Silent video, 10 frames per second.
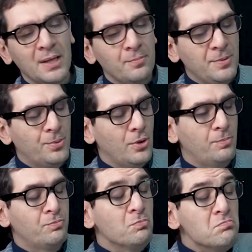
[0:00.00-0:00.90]
people
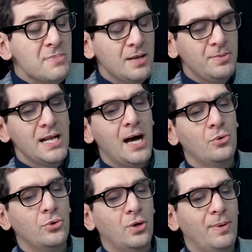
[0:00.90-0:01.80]
maybe now
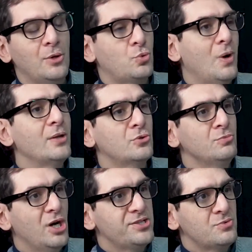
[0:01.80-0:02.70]
know about quantum
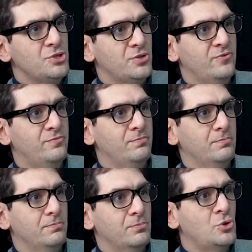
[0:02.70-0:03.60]
dots, which have
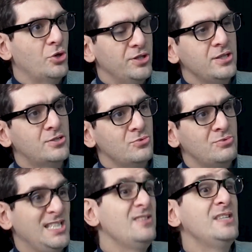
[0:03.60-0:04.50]
gotten into
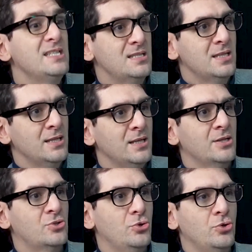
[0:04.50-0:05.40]
TVs.
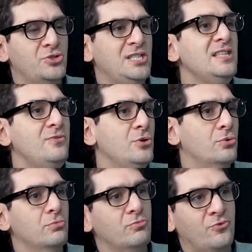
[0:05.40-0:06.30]
So your
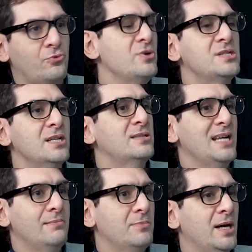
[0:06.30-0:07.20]
recent
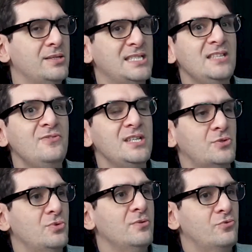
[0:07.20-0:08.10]
TV
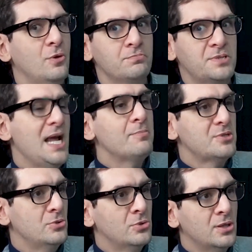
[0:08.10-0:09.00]
screen from
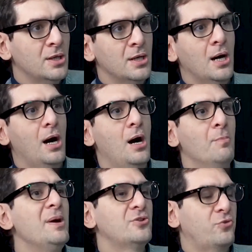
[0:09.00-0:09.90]
Samsung are
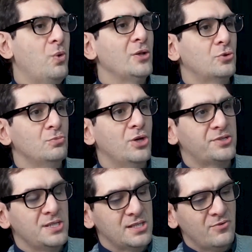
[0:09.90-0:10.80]
made of quantum
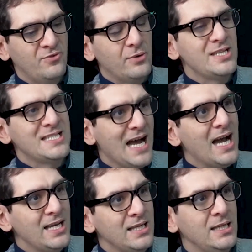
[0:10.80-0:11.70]
dots. These are very
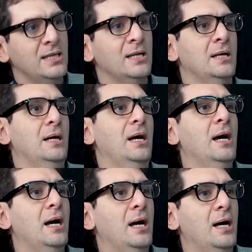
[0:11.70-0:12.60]
tiny
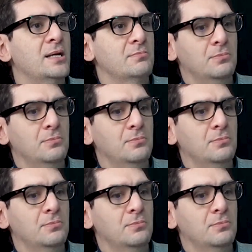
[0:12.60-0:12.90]
nanoscale